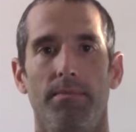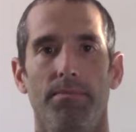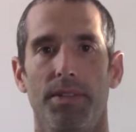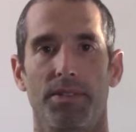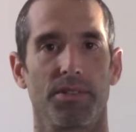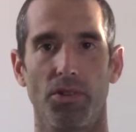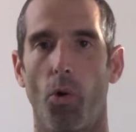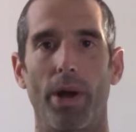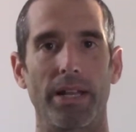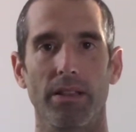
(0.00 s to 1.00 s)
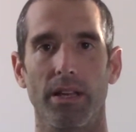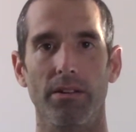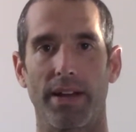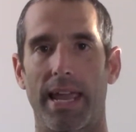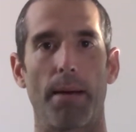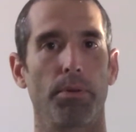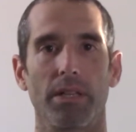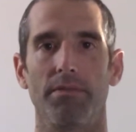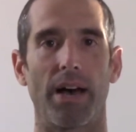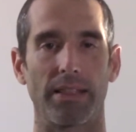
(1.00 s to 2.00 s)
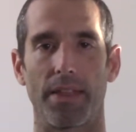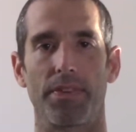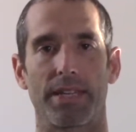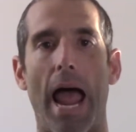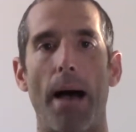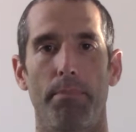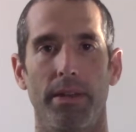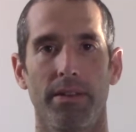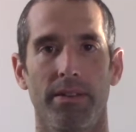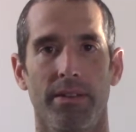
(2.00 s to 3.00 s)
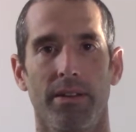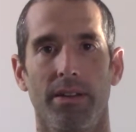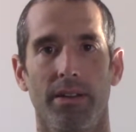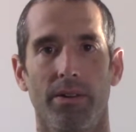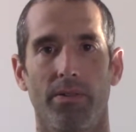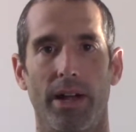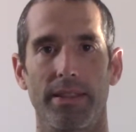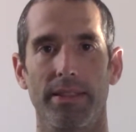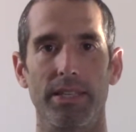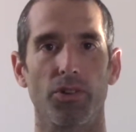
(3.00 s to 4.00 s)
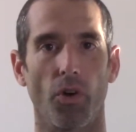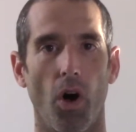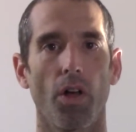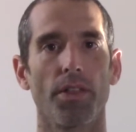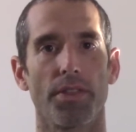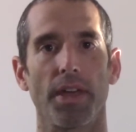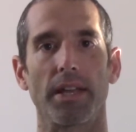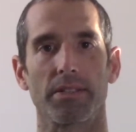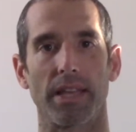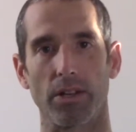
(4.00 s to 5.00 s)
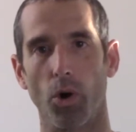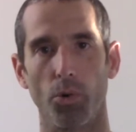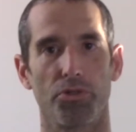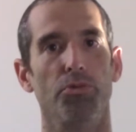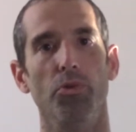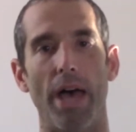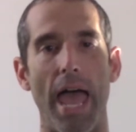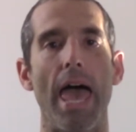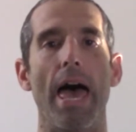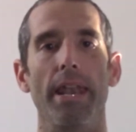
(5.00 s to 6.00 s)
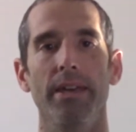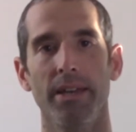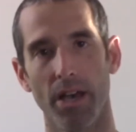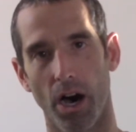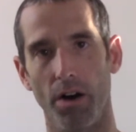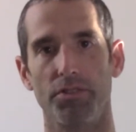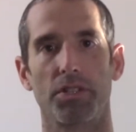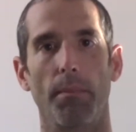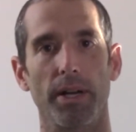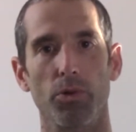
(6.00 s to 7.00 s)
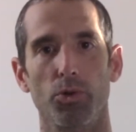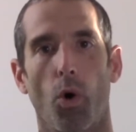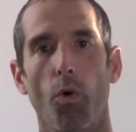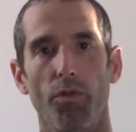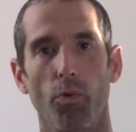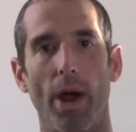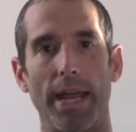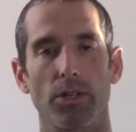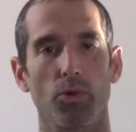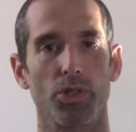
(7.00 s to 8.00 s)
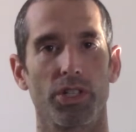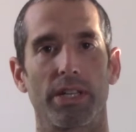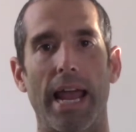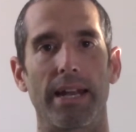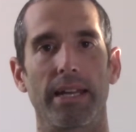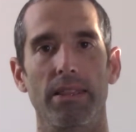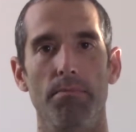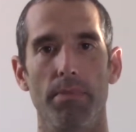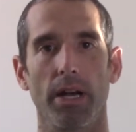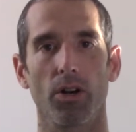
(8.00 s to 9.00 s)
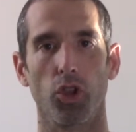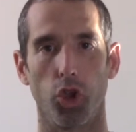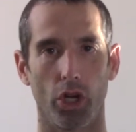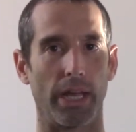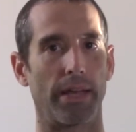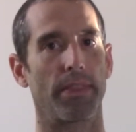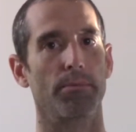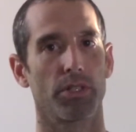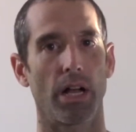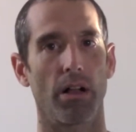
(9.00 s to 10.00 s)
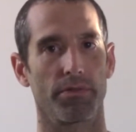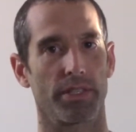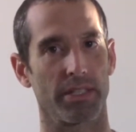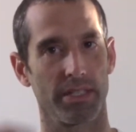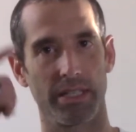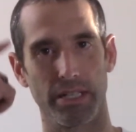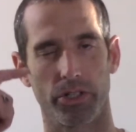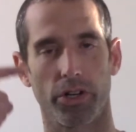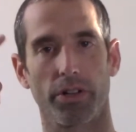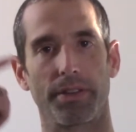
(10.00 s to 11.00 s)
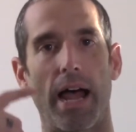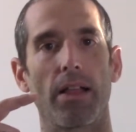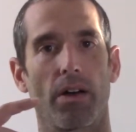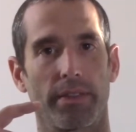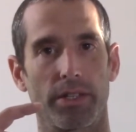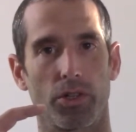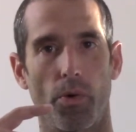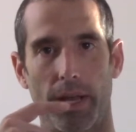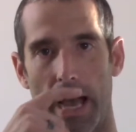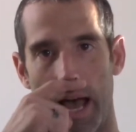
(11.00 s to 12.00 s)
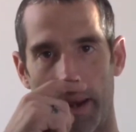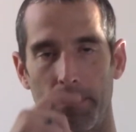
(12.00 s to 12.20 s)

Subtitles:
This is no way to live. I can't believe I let this happen, right? These are all the things that go through the head of somebody who's overweight, who's standing in the mirror looking at themselves. This is the internal dialogue that's going on.